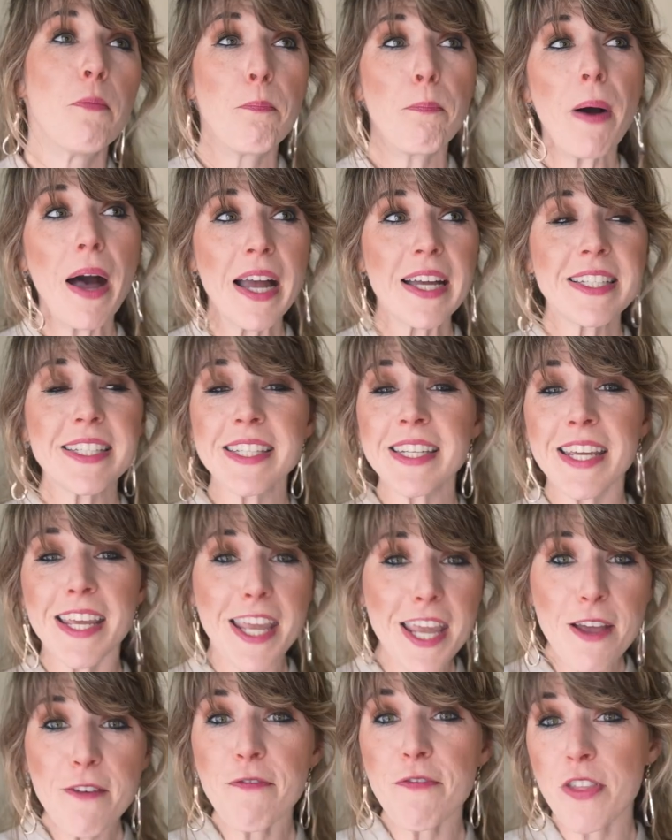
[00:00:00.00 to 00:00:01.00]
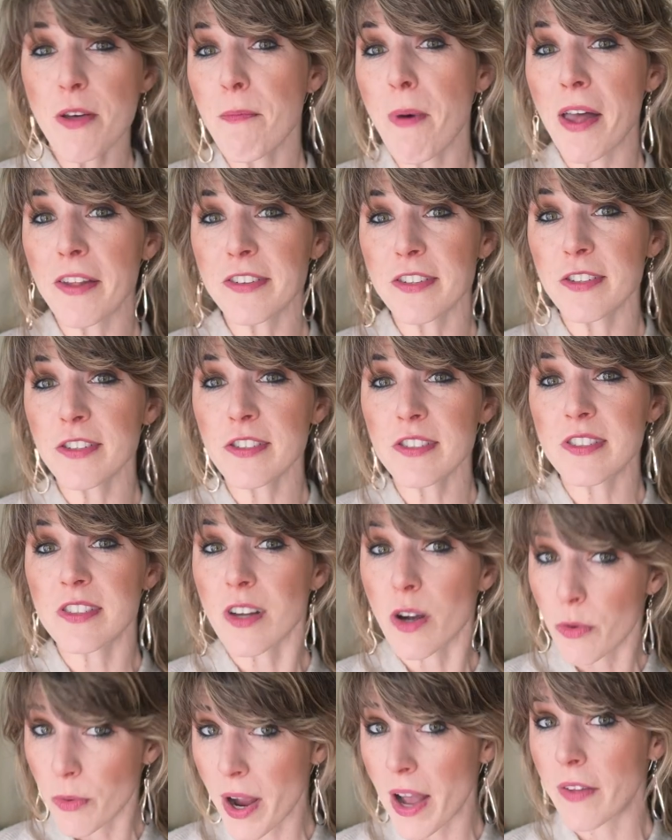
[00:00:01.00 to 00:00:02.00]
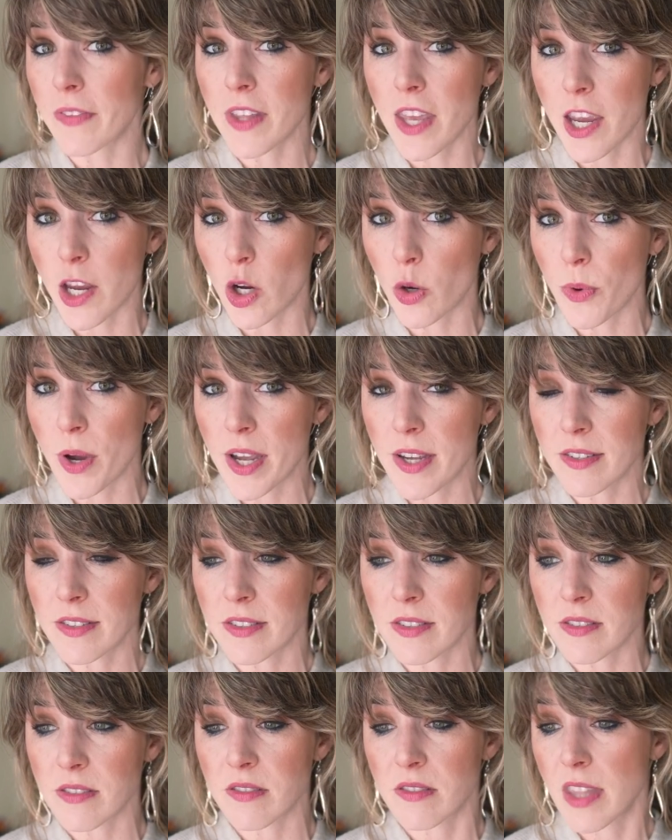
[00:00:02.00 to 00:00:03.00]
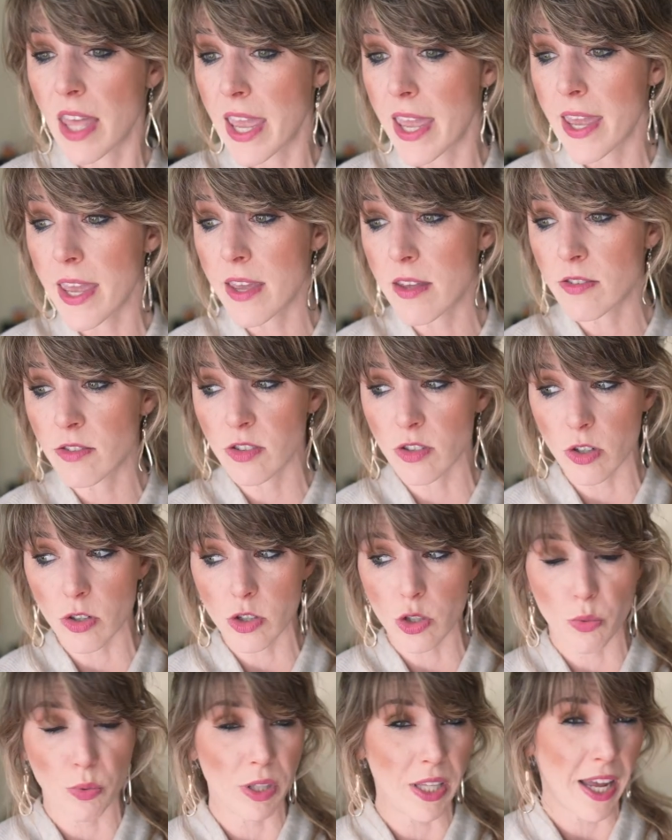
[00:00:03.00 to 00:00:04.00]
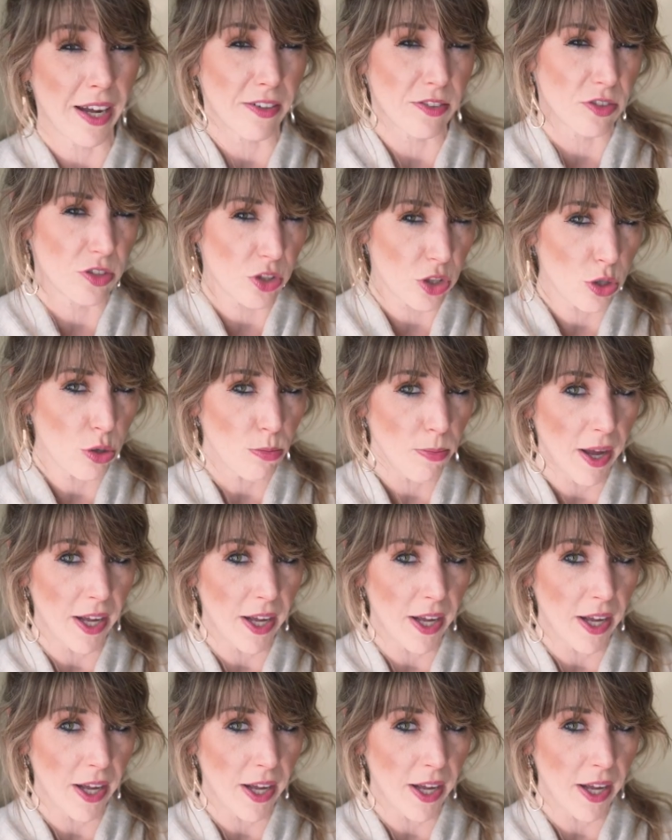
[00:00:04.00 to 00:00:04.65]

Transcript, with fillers: But if the muscles around the airways, they start to relax too